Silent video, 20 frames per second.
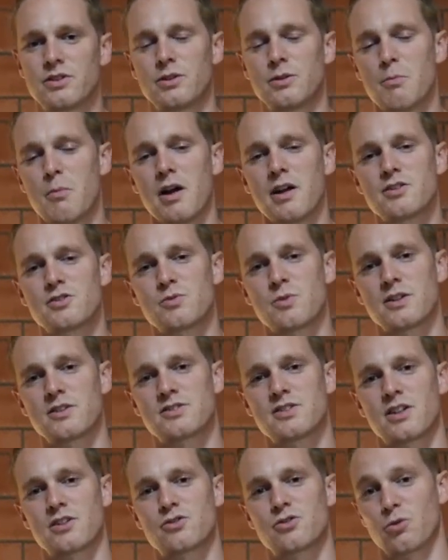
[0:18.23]
you might as well
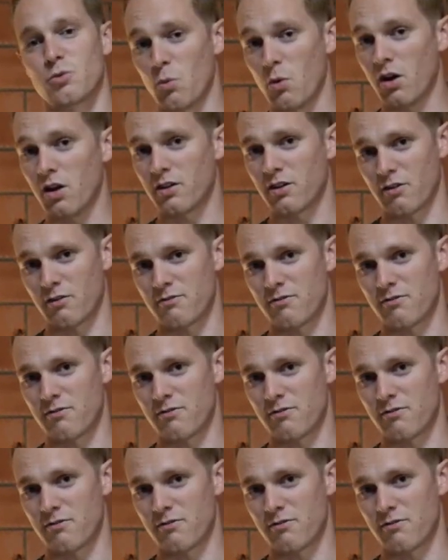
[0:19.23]
set your wallet on